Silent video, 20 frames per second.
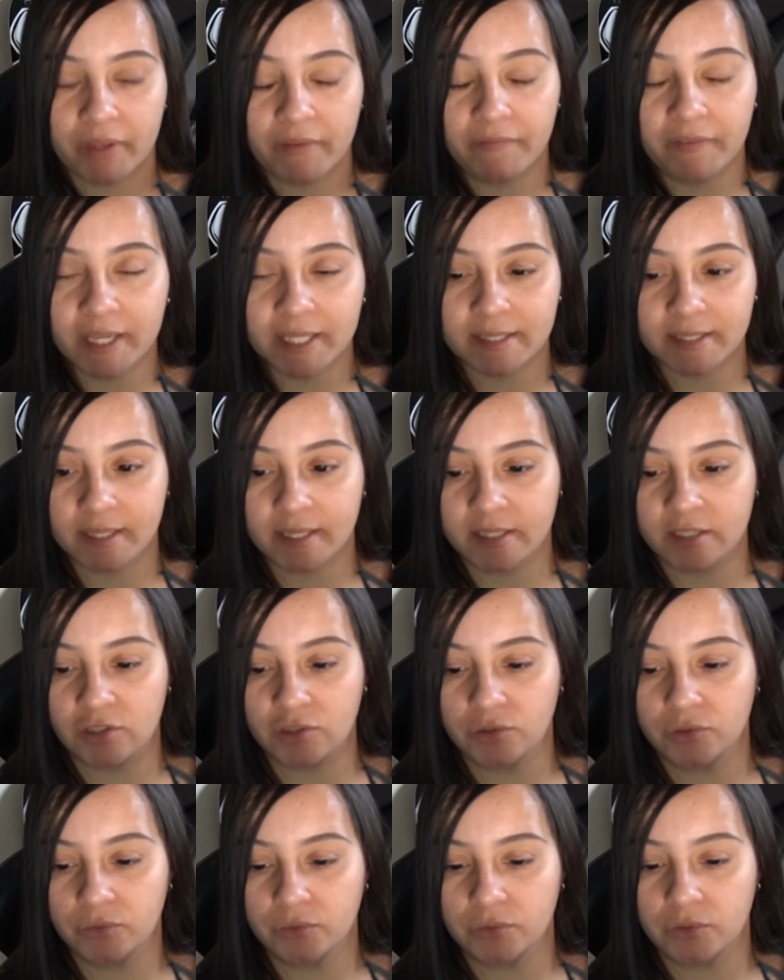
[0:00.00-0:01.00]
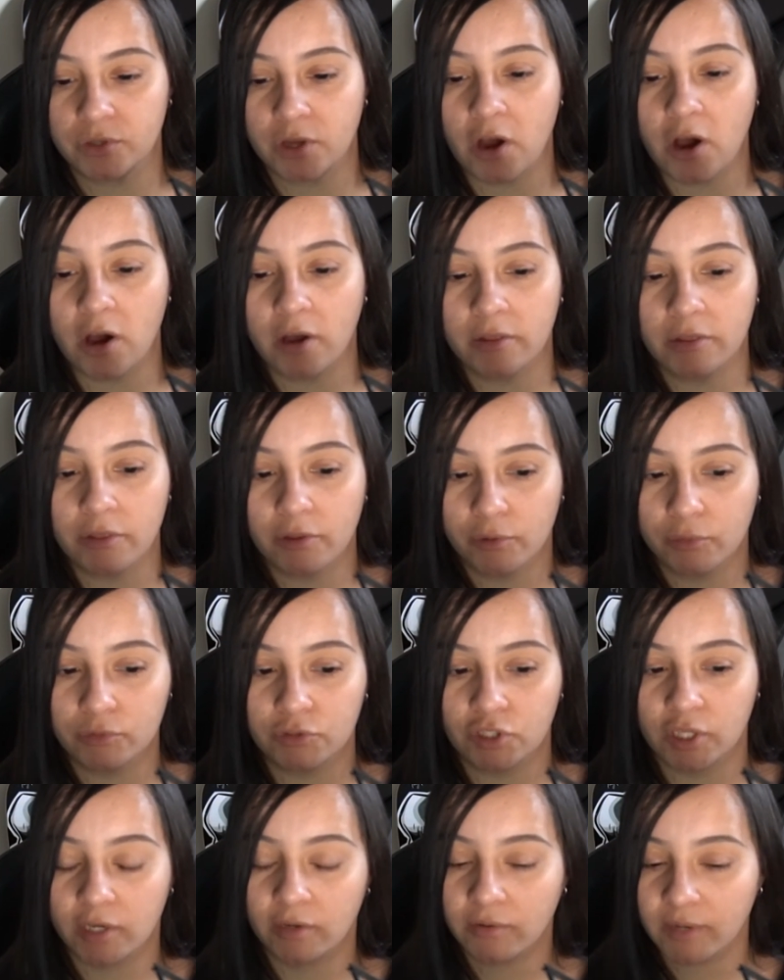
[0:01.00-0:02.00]
fix the issues on those
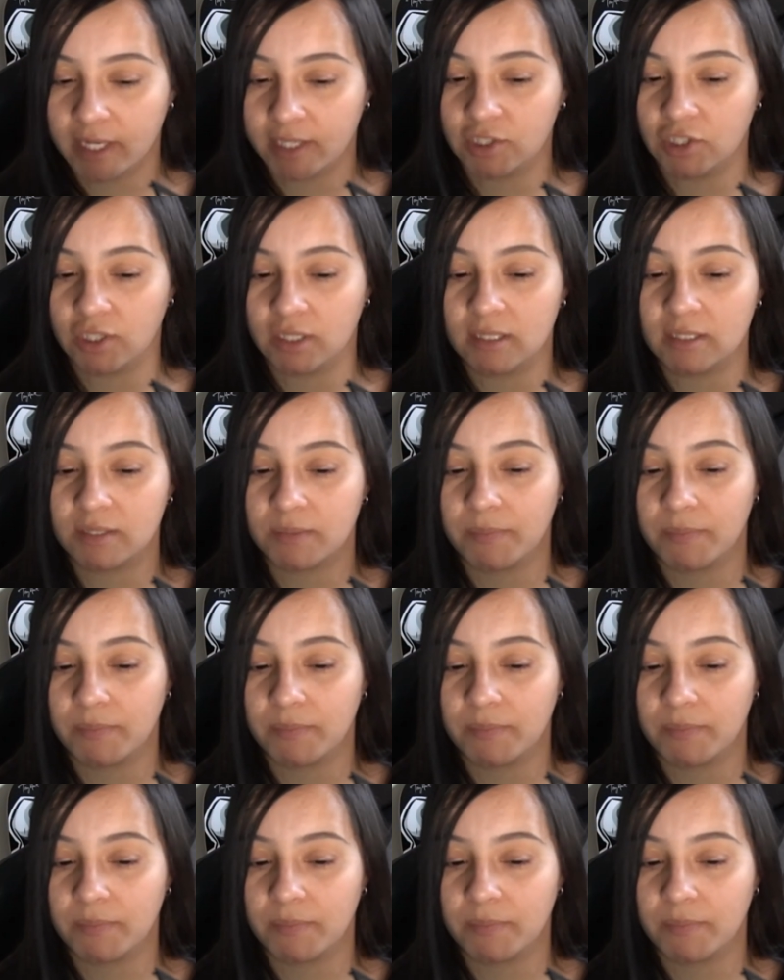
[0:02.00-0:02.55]
generations.